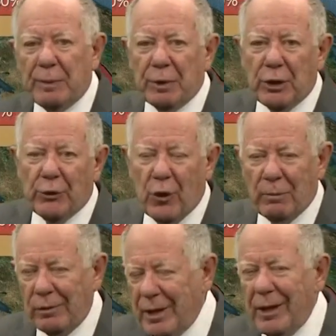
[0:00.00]
bit below
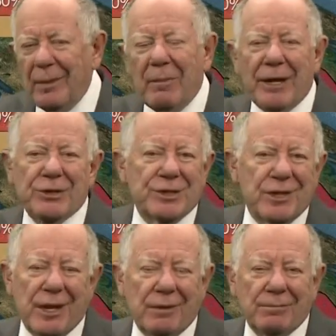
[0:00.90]
normal. Might just
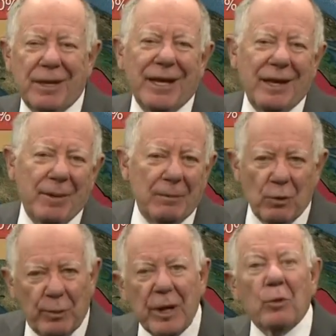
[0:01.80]
think, eh, maybe
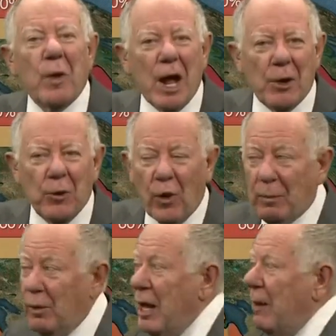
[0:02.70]
we'll be around
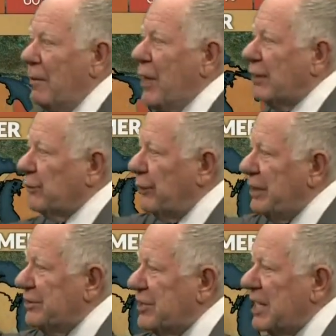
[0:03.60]
normal. But that's for
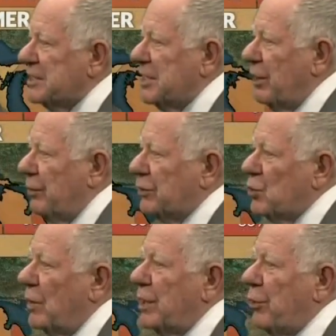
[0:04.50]
these dates here, the
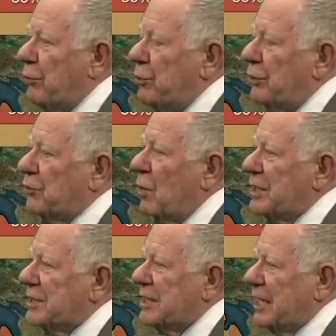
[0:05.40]
20th through the
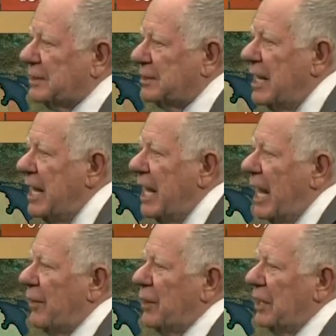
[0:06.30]
26th.
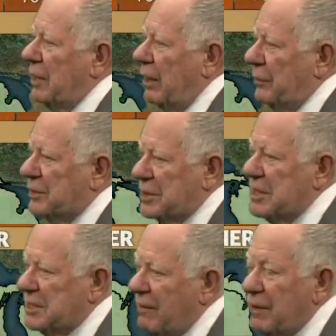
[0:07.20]
And then uh, this
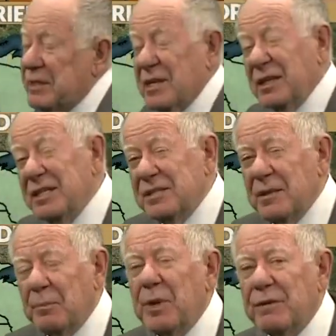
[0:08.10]
is giving us at least
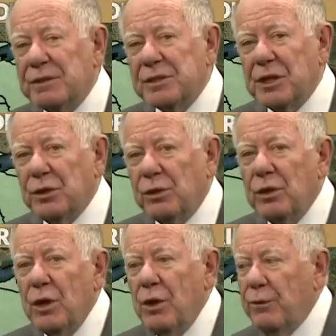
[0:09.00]
a bit of a signal
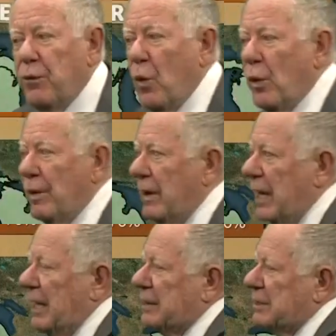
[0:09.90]
for
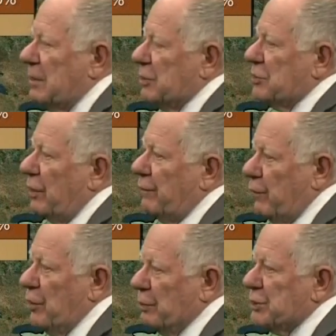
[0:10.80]
uh, temperature,
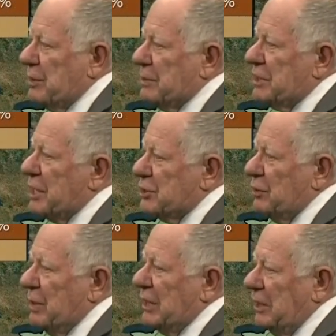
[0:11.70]
for the precipitation
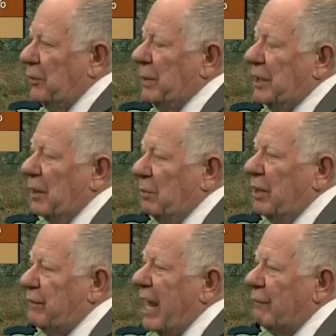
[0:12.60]
to be a little bit
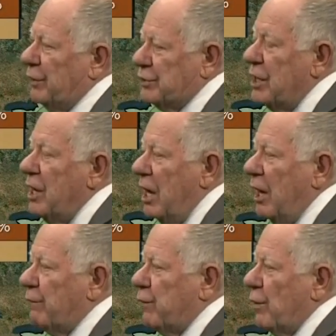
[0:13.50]
above average
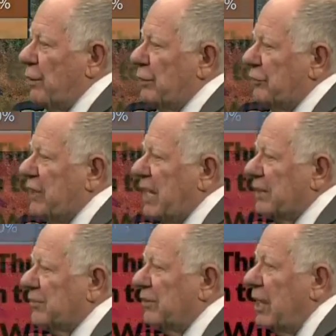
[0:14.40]
for those
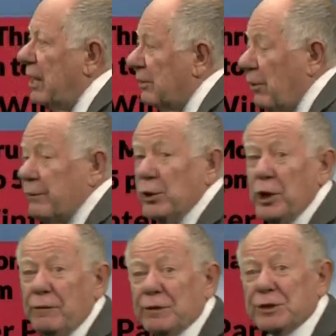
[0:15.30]
dates. So if you're
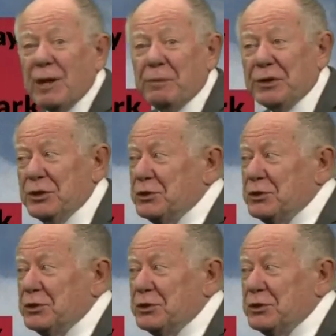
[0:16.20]
looking looking for something to